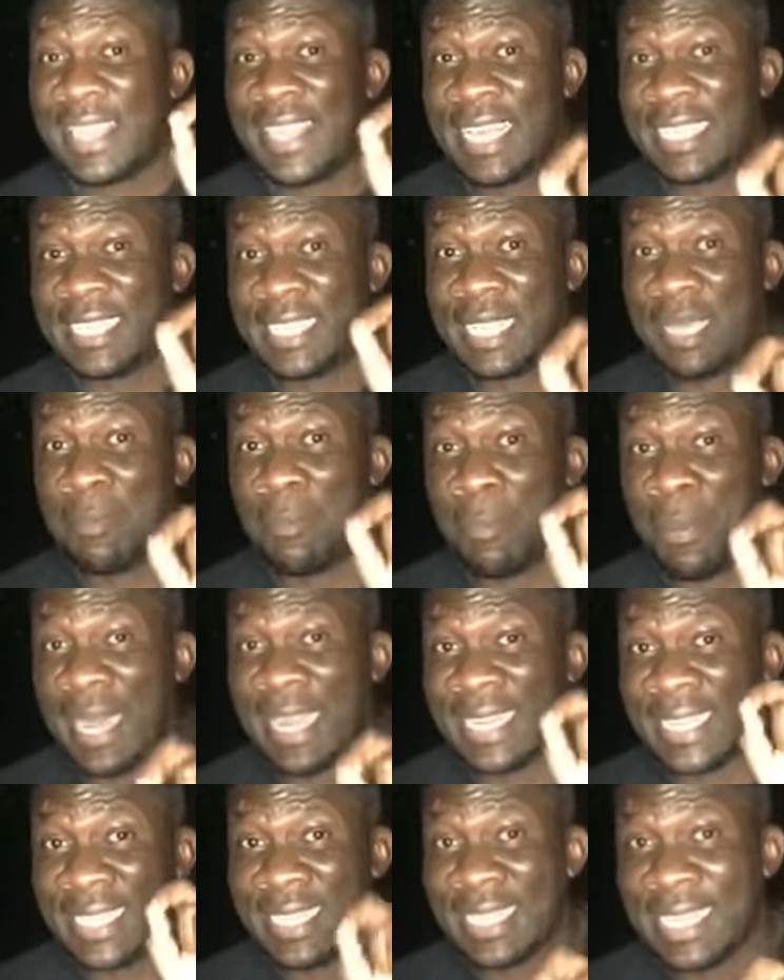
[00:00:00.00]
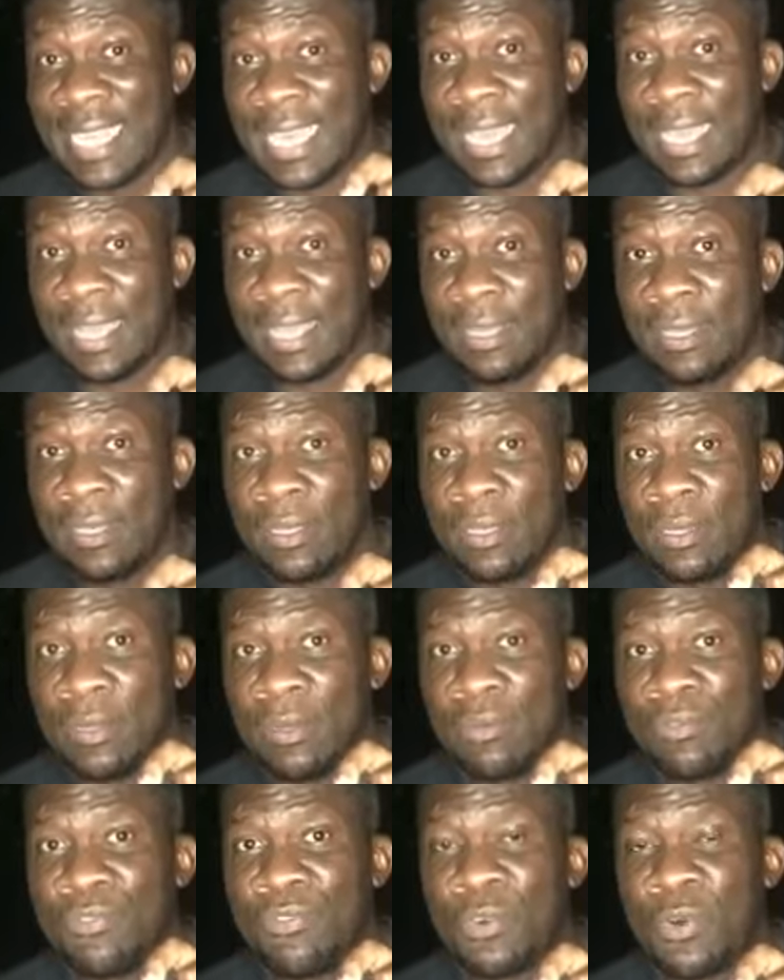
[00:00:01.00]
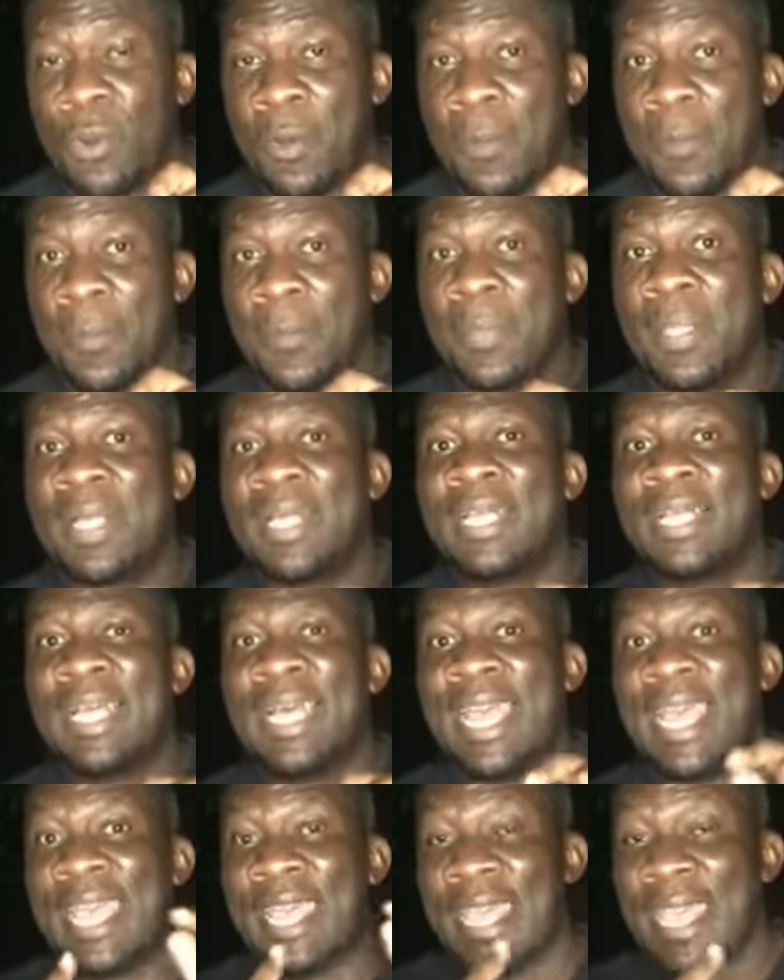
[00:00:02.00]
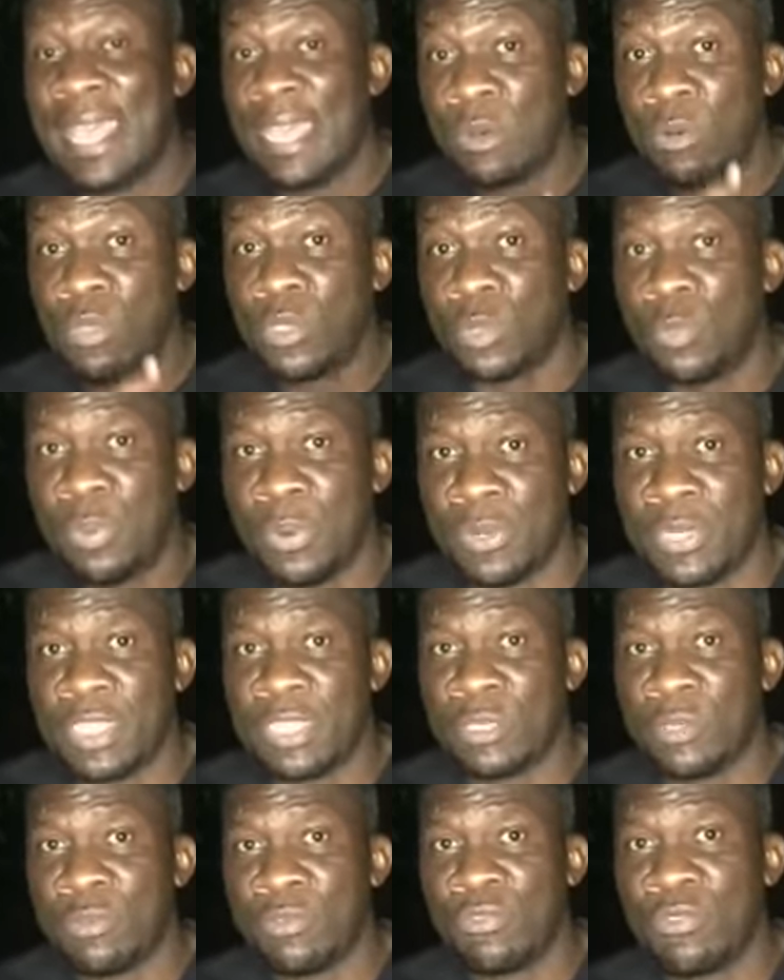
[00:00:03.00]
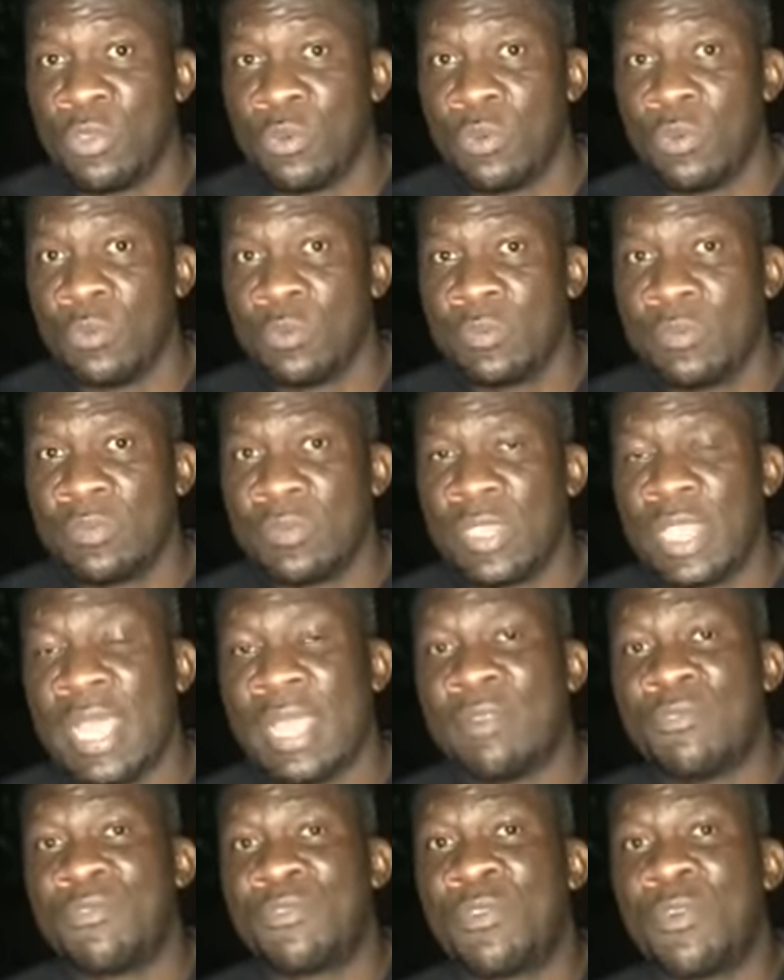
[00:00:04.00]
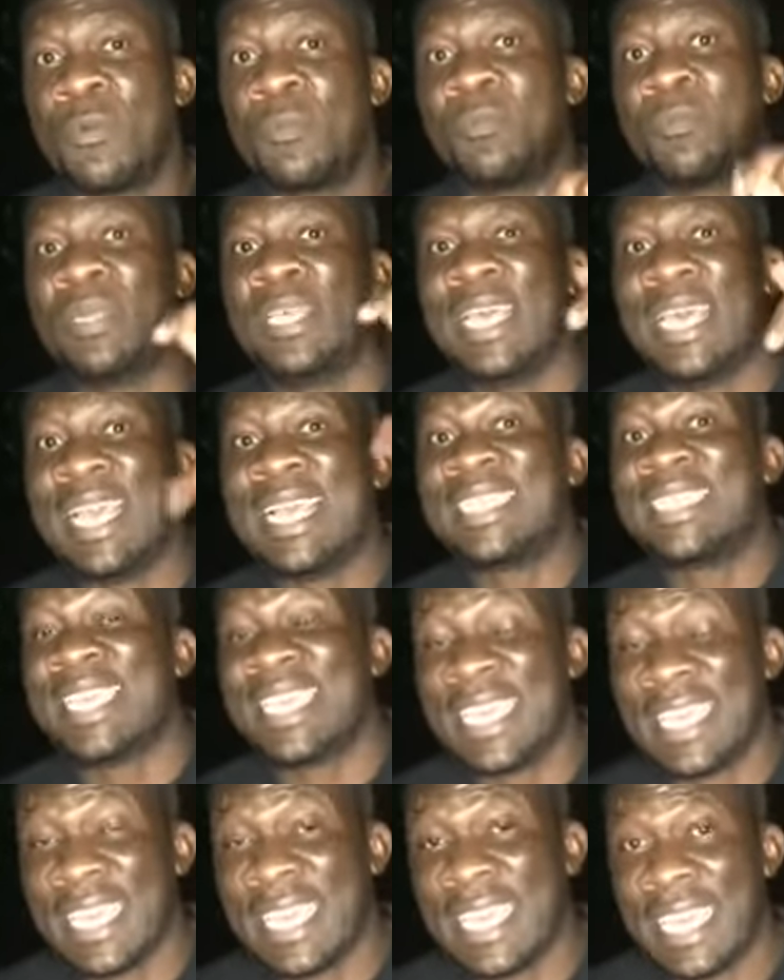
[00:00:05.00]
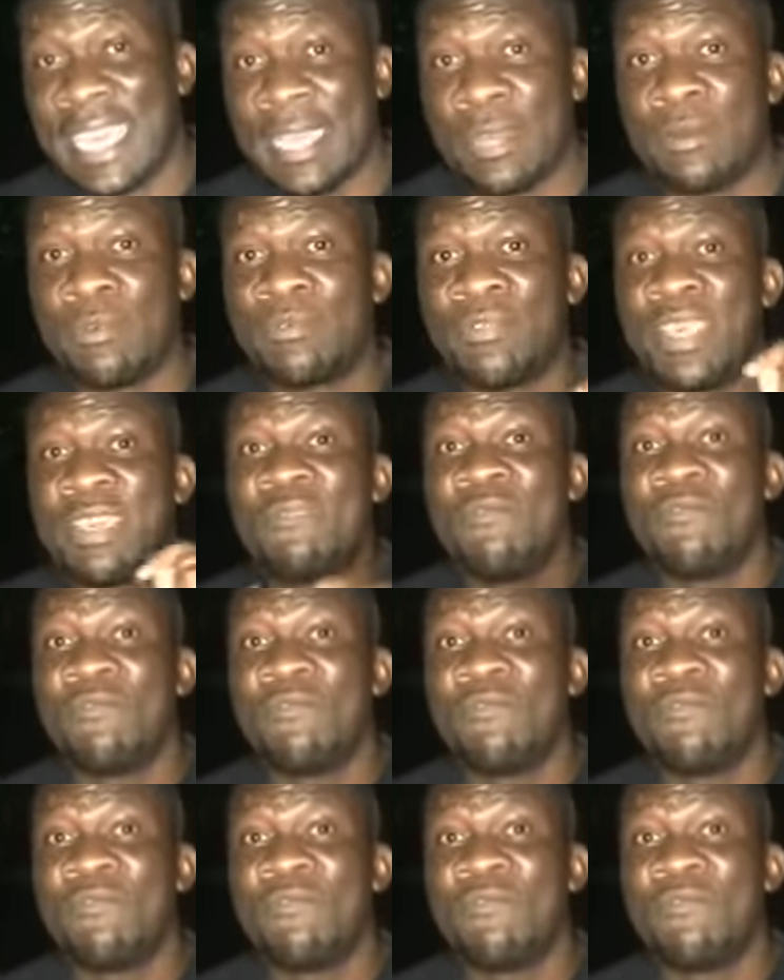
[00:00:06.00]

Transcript: That's a bad thing from a health point of view and from a taking care of the